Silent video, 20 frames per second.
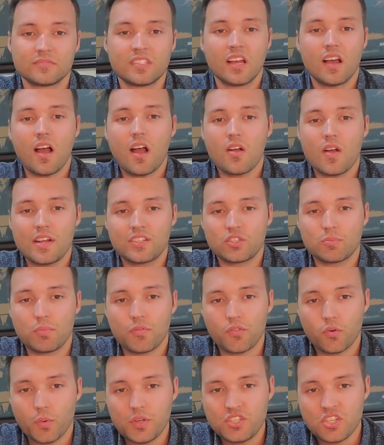All right, so
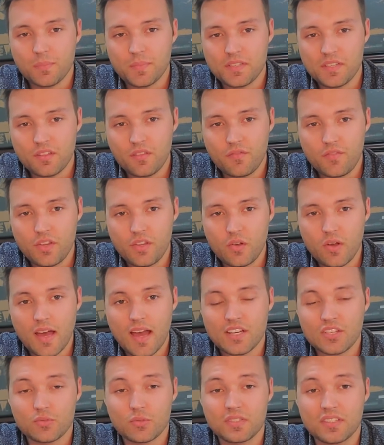before we jump into the video,
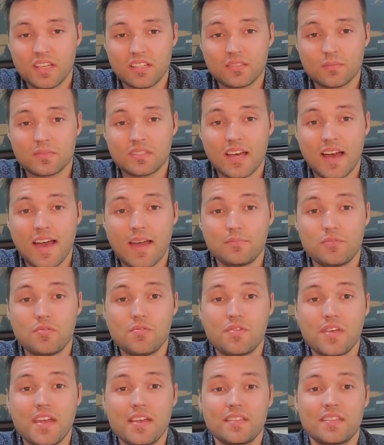I just want to take some time
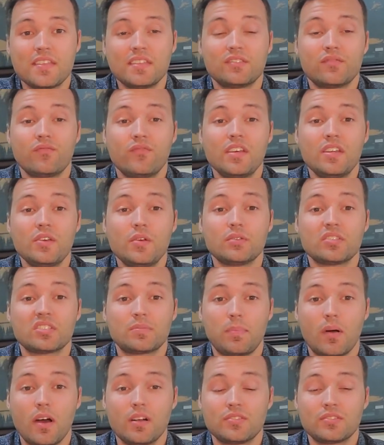to thank this video
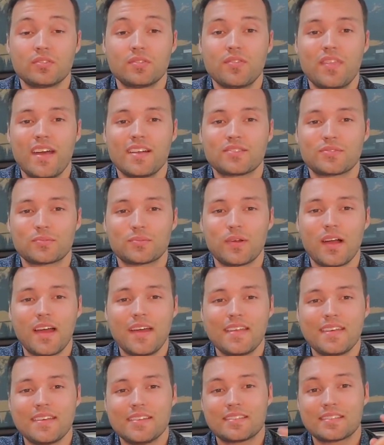sponsor. That's
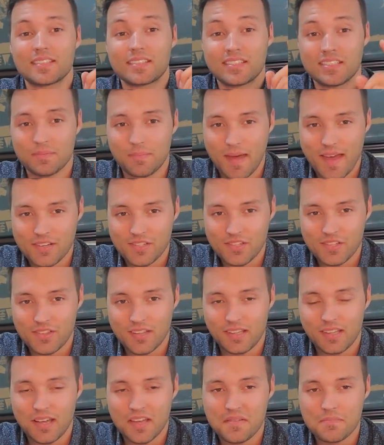right, it's smashing
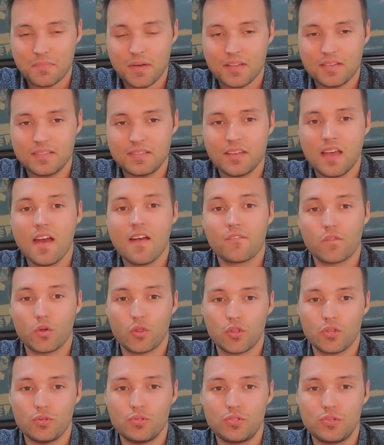the like button
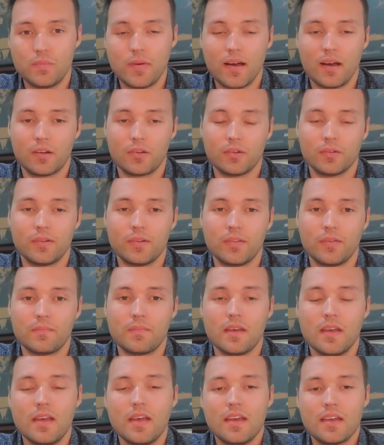for the YouTube
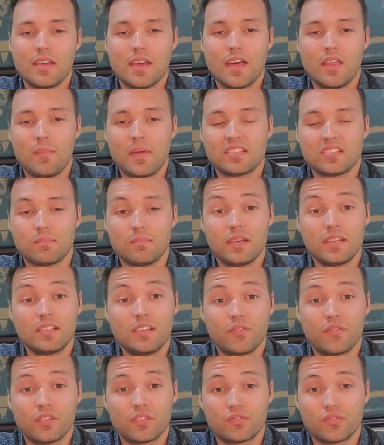algorithm. Yeah, that makes a big
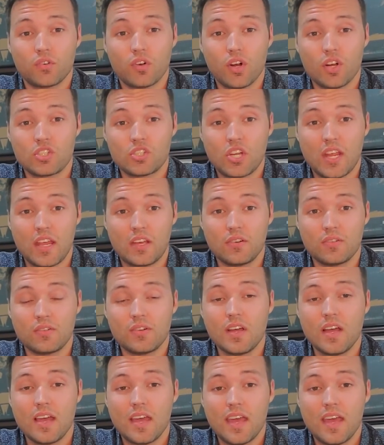difference for our
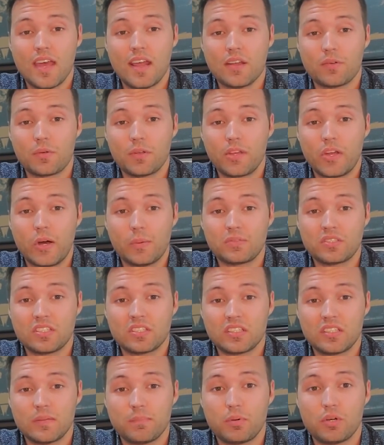channel, and it really helps
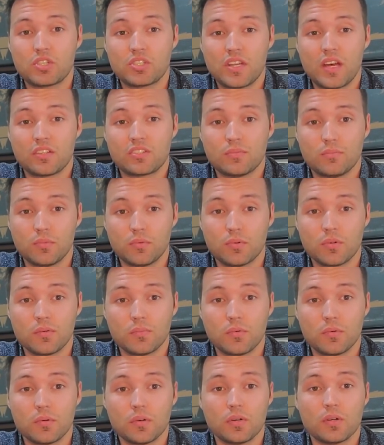us get pushed out to more
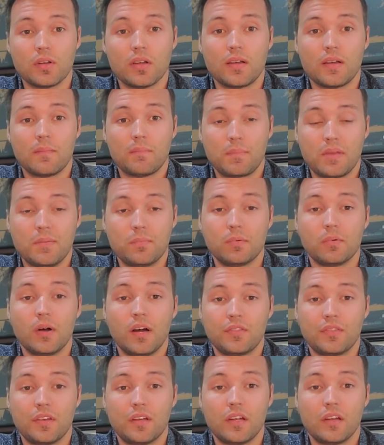and more people
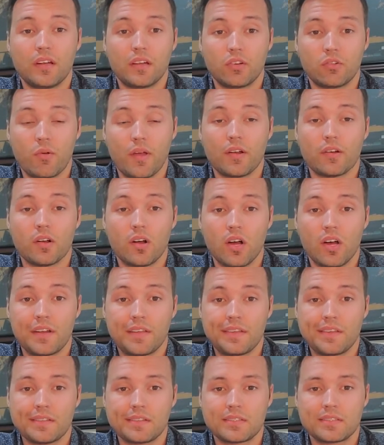out there in a greater
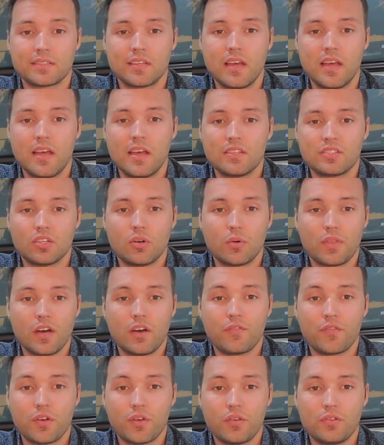audience. So
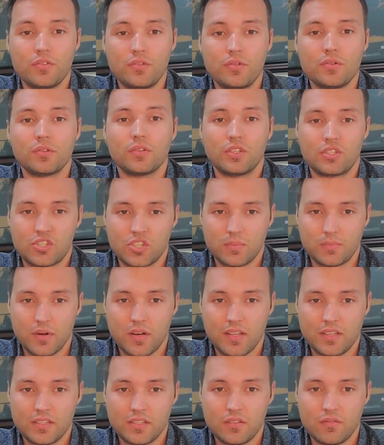without further ado, let's jump
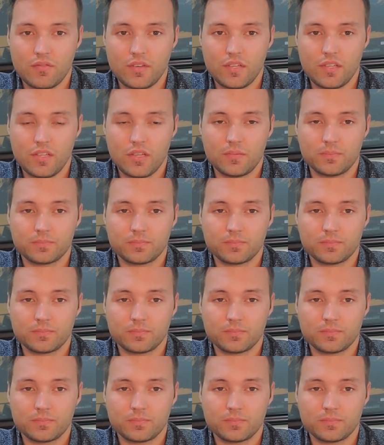right into the video.